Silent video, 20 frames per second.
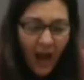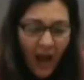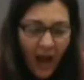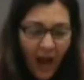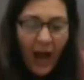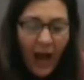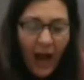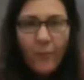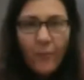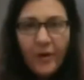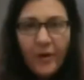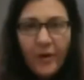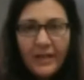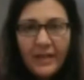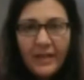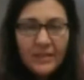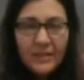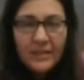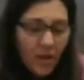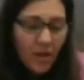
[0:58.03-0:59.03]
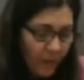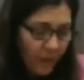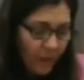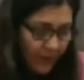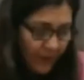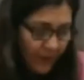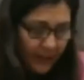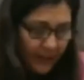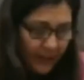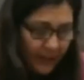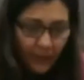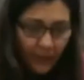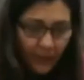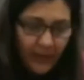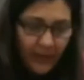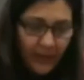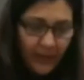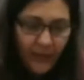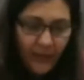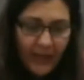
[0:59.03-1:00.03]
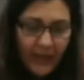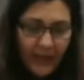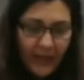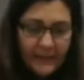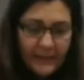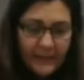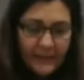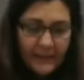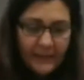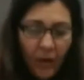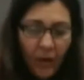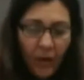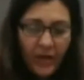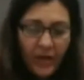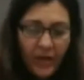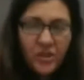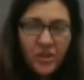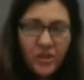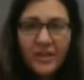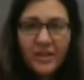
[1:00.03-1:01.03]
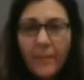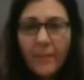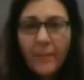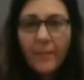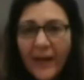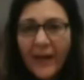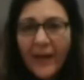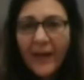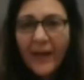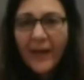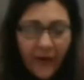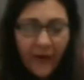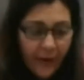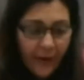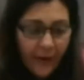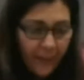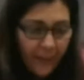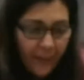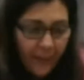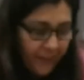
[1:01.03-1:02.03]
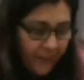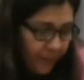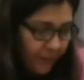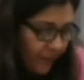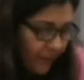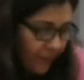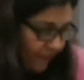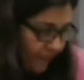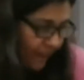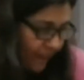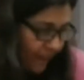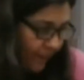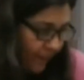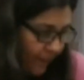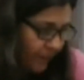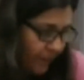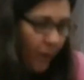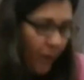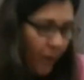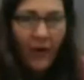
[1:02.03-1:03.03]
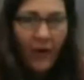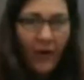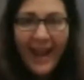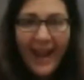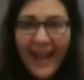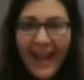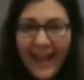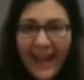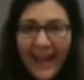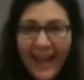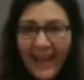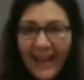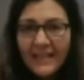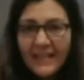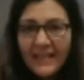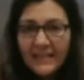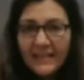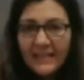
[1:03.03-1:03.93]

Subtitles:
We're going to start with the liquid ingredients, the orange and the butter, our eggs.